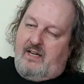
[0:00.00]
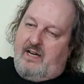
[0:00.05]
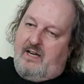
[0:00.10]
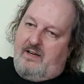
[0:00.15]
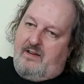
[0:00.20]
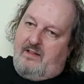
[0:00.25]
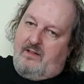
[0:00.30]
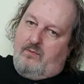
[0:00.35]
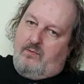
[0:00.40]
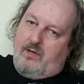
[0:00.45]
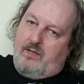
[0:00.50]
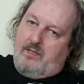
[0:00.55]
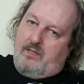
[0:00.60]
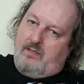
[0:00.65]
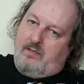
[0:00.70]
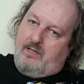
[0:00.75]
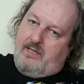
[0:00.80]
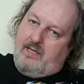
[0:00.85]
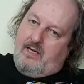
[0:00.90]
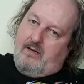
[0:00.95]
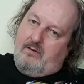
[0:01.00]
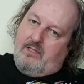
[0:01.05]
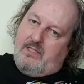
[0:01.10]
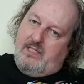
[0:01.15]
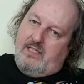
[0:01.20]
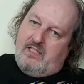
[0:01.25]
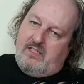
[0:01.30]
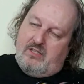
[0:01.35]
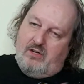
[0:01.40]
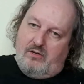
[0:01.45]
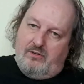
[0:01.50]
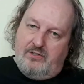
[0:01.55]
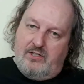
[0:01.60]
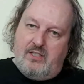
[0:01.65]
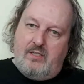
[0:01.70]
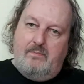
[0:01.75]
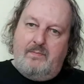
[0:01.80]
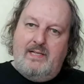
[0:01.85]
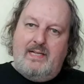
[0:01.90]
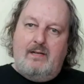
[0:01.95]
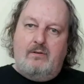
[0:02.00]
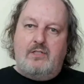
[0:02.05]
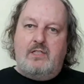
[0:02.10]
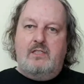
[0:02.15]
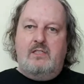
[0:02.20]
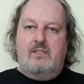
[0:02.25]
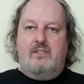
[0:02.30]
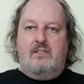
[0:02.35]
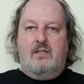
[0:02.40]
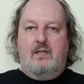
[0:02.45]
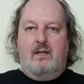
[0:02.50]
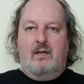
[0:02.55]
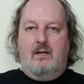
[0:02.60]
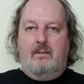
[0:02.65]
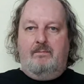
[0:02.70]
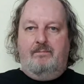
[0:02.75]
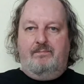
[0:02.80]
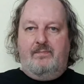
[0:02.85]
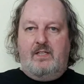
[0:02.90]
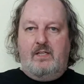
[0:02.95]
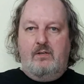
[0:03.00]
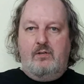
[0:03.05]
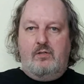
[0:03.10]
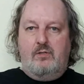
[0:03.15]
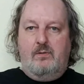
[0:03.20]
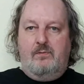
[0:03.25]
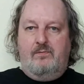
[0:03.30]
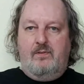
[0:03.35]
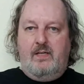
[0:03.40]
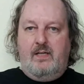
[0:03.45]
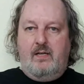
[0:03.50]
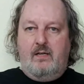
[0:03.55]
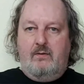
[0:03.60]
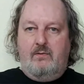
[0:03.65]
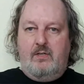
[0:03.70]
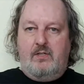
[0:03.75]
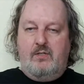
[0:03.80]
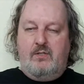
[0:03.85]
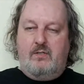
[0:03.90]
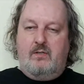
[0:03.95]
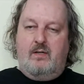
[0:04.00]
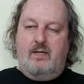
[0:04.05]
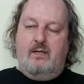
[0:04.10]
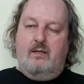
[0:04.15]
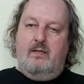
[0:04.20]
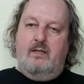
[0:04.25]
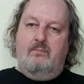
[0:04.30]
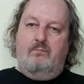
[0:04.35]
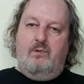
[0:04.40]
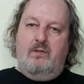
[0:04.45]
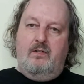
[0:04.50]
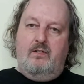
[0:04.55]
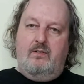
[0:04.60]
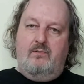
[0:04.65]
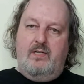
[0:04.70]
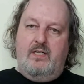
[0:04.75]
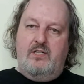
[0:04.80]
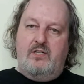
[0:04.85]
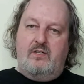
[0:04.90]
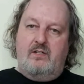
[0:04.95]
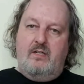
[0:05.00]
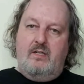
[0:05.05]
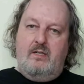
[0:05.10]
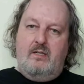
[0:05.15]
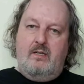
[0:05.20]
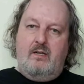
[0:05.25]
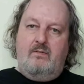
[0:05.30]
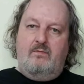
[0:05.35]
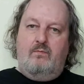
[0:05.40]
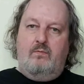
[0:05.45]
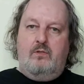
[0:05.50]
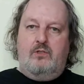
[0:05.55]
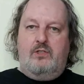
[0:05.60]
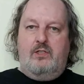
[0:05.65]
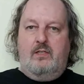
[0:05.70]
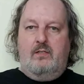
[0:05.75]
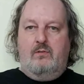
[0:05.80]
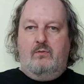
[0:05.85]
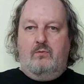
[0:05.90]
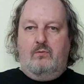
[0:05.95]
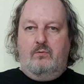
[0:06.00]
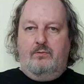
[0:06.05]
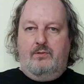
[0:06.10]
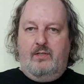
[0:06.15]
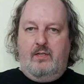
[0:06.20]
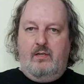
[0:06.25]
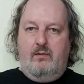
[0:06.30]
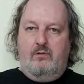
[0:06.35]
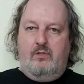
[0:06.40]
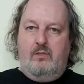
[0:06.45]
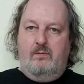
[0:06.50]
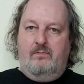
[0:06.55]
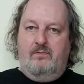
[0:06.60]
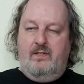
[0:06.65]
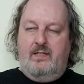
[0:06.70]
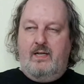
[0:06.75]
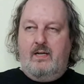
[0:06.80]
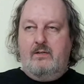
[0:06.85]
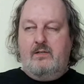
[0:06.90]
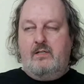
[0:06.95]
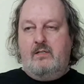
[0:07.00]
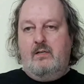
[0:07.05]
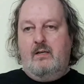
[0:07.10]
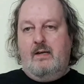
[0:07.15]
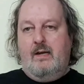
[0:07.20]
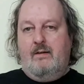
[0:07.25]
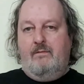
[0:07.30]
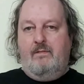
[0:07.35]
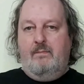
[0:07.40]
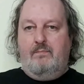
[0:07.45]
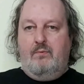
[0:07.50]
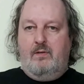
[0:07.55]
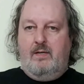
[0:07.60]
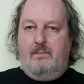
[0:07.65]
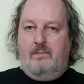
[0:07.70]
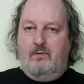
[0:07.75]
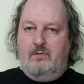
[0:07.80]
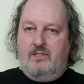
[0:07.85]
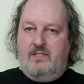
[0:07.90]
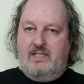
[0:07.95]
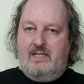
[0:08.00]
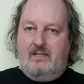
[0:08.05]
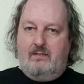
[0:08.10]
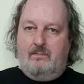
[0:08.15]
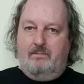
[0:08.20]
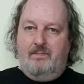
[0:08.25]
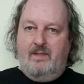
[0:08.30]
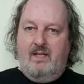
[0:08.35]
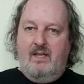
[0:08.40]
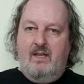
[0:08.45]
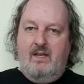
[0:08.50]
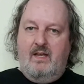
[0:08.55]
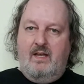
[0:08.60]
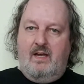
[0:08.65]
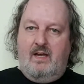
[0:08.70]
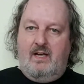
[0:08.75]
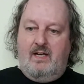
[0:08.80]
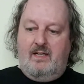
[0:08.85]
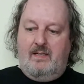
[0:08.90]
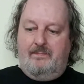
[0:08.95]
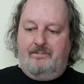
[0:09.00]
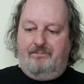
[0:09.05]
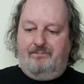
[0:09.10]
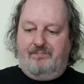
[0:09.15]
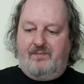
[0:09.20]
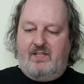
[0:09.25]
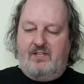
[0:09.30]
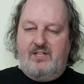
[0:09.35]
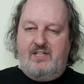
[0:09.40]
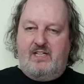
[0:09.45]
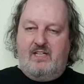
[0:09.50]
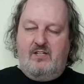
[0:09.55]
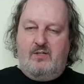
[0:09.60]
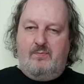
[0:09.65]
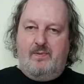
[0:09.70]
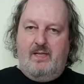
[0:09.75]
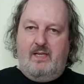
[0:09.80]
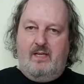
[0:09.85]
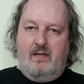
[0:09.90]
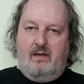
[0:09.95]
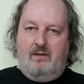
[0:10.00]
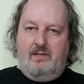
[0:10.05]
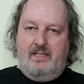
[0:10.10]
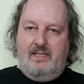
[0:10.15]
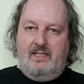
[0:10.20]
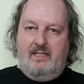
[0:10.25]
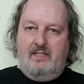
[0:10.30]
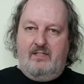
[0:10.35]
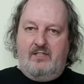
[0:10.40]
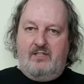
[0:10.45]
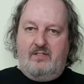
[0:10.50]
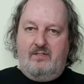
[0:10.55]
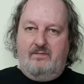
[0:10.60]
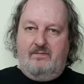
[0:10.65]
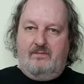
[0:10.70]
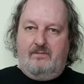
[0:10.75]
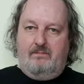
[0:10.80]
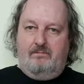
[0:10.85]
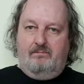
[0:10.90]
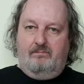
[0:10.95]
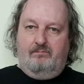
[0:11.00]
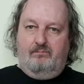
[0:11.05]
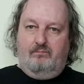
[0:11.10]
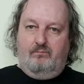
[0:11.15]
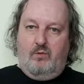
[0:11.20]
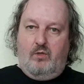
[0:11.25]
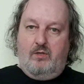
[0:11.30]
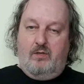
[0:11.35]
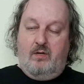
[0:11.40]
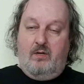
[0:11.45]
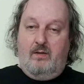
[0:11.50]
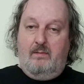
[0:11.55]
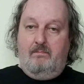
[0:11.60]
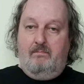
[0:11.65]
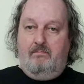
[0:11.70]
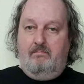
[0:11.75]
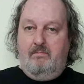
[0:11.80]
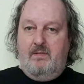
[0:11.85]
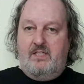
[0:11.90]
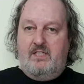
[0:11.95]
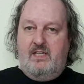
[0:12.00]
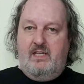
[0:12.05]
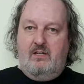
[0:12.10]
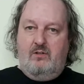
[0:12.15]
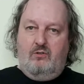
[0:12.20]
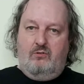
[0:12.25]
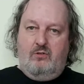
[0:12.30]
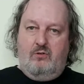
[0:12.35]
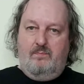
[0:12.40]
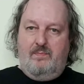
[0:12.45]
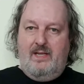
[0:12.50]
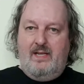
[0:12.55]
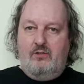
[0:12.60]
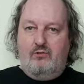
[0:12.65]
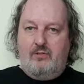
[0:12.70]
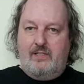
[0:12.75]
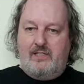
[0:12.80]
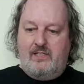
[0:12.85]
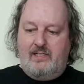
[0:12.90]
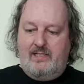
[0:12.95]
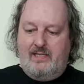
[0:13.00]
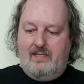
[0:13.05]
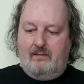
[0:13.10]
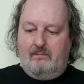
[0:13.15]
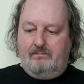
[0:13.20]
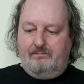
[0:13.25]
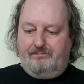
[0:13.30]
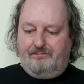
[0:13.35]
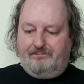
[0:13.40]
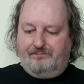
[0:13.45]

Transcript: another one I noticed on somebody else's YouTube video, which is one of the reasons I love watching all the YouTube videos that everybody puts out, because it gives me ideas of what I'm missing or could be interested in.